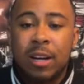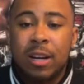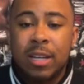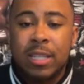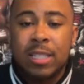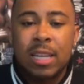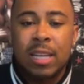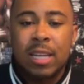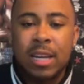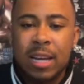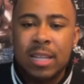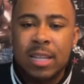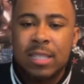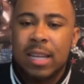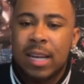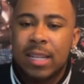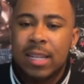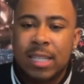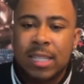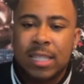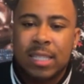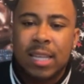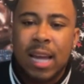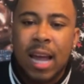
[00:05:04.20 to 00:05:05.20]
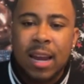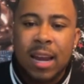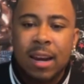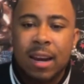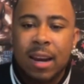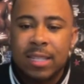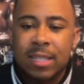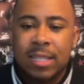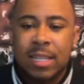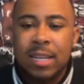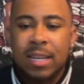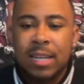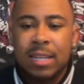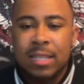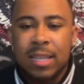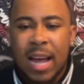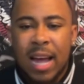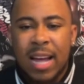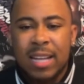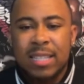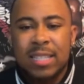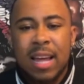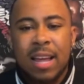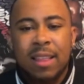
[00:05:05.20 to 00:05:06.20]
as he is, as exciting as he is,
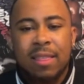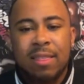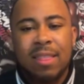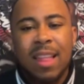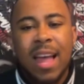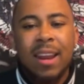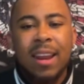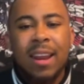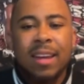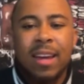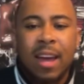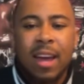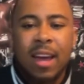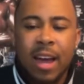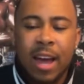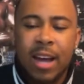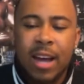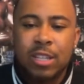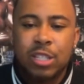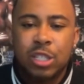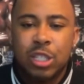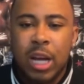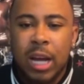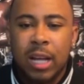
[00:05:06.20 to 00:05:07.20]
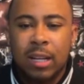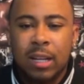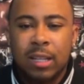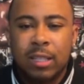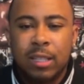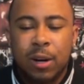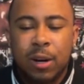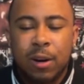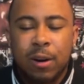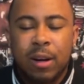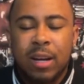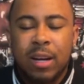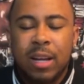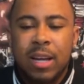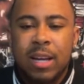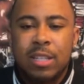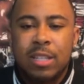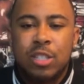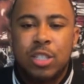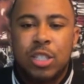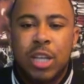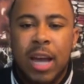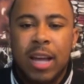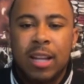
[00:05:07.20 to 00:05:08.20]
as athletic as Jalen Duren is,
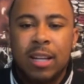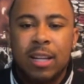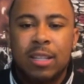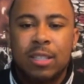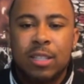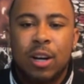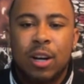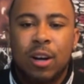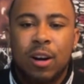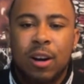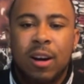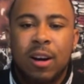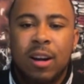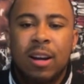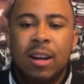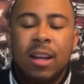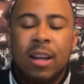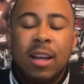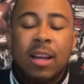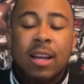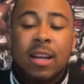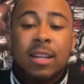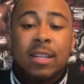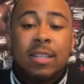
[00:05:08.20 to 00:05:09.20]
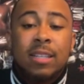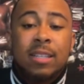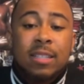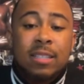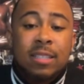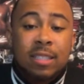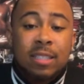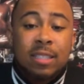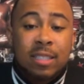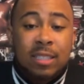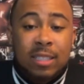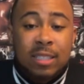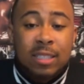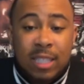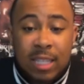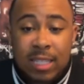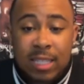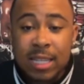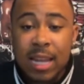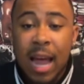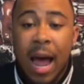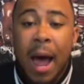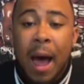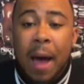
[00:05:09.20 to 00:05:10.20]
Jalen Duren does
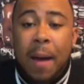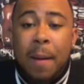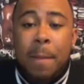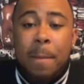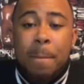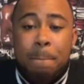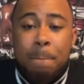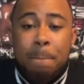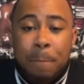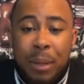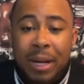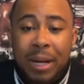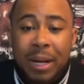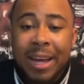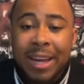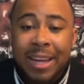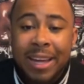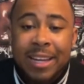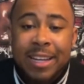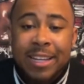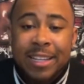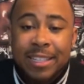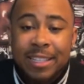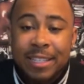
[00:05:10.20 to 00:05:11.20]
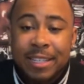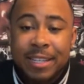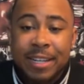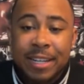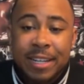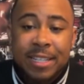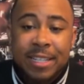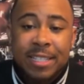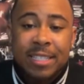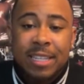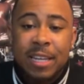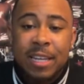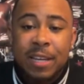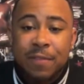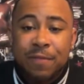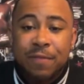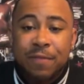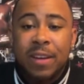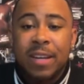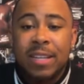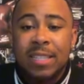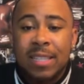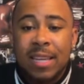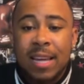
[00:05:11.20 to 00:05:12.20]
not play good
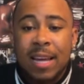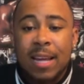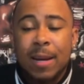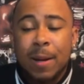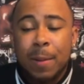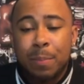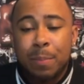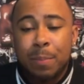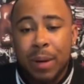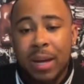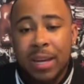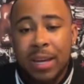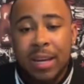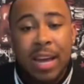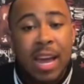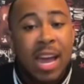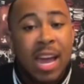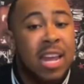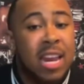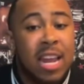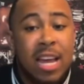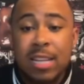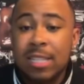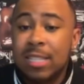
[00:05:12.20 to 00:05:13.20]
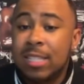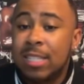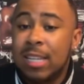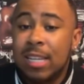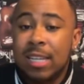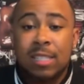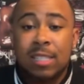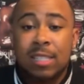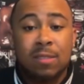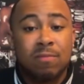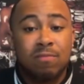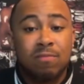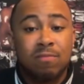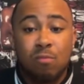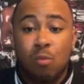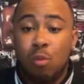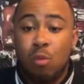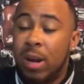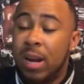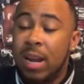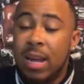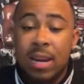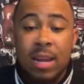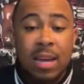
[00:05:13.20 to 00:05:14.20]
defense in the paint. And that's just
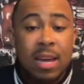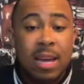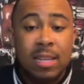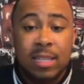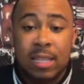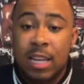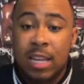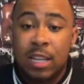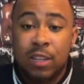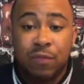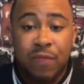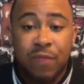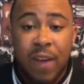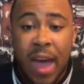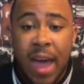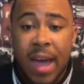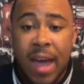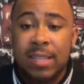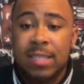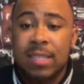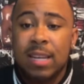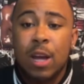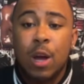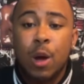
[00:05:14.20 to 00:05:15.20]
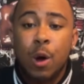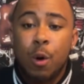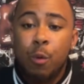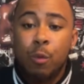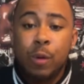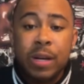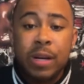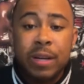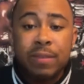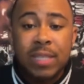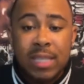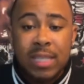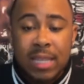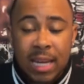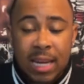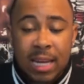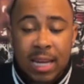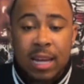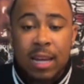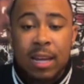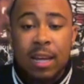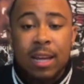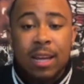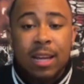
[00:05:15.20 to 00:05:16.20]
what it is. It's facts. We've seen
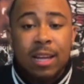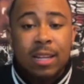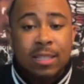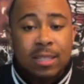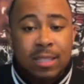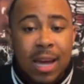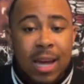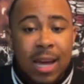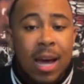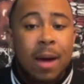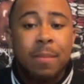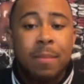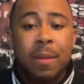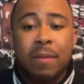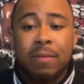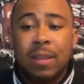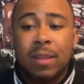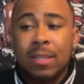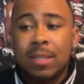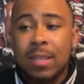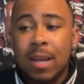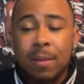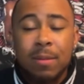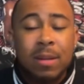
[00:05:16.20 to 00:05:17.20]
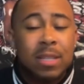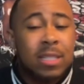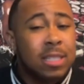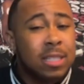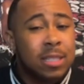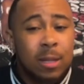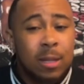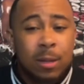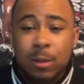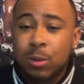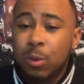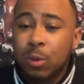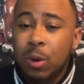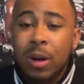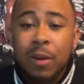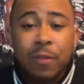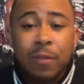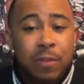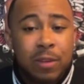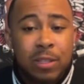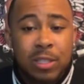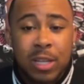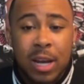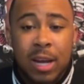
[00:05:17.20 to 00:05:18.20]
it time after time. This is year 3
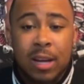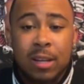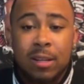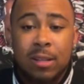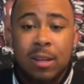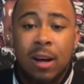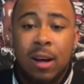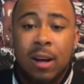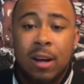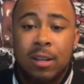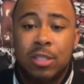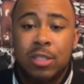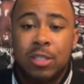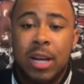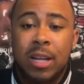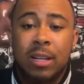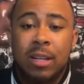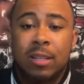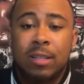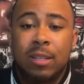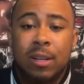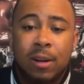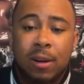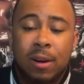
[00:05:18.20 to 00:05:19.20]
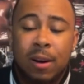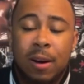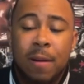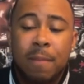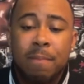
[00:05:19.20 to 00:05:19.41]
for Jalen Duren.